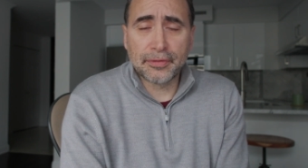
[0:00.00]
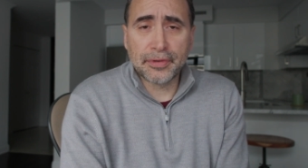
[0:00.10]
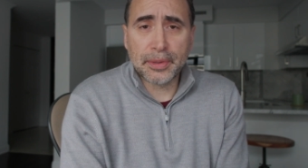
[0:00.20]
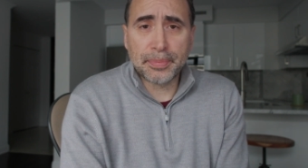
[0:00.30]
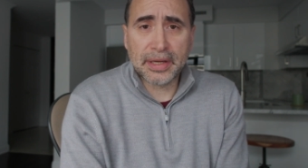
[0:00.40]

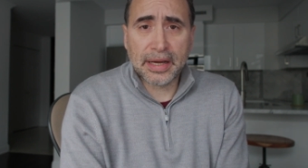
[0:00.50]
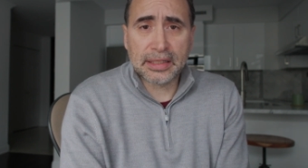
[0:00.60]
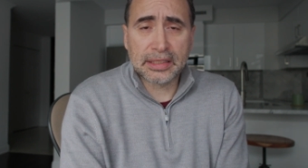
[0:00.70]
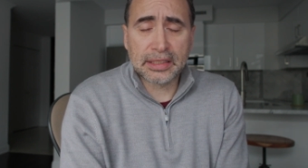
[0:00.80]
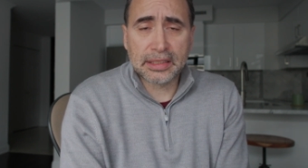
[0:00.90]

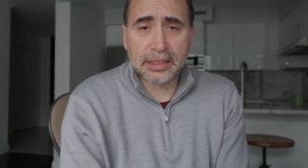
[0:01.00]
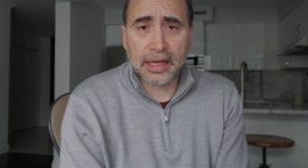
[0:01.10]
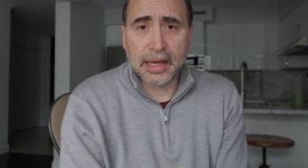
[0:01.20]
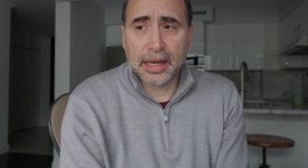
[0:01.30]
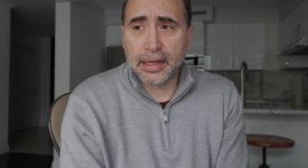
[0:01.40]
VPS
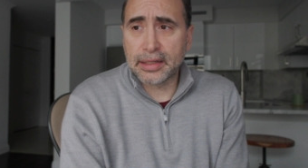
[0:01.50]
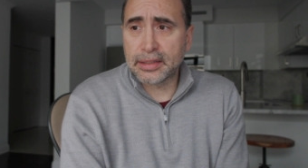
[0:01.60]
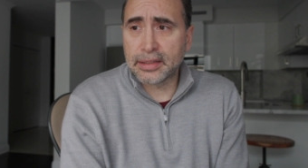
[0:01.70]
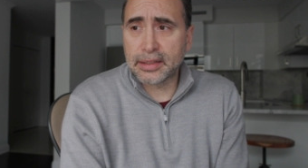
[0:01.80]
and,